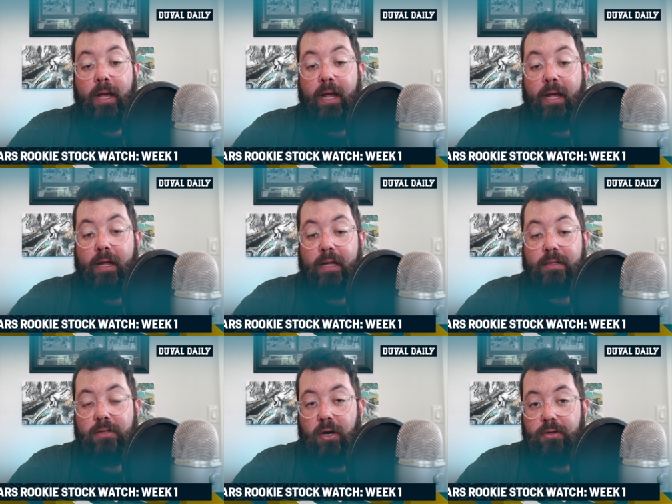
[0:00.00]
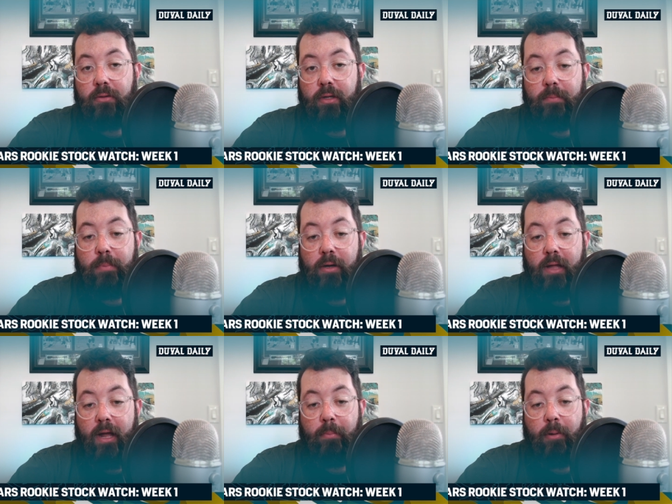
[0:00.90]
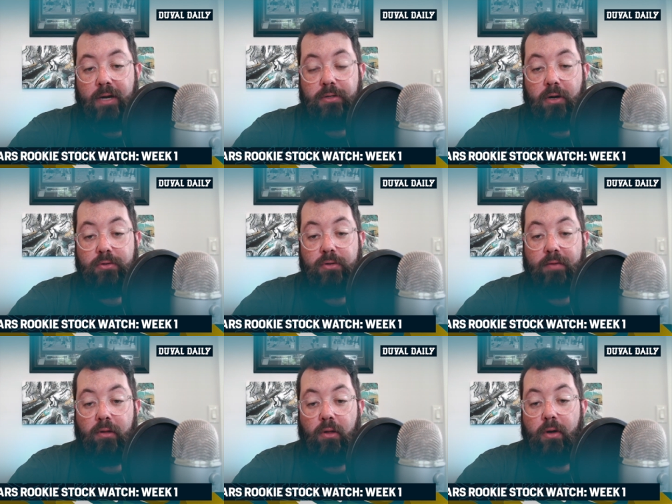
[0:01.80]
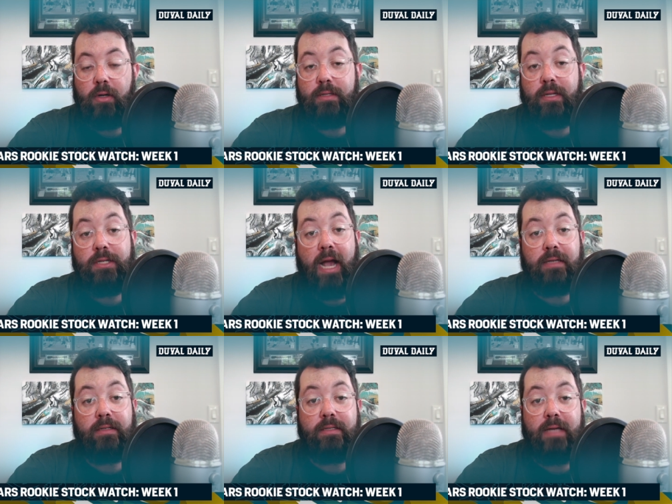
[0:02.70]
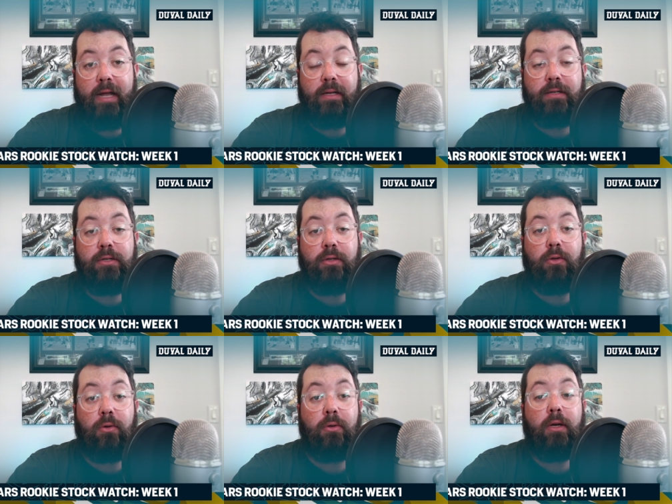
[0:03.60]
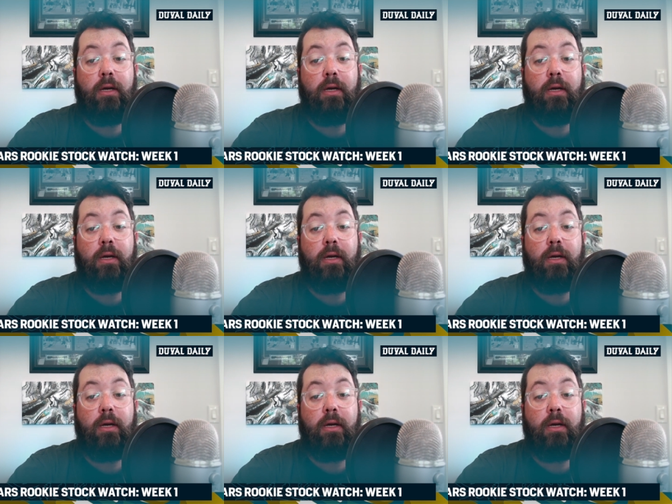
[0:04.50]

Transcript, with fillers: and, and start to really put a lot of pressure on Trevor Lawrence, the Jags decided to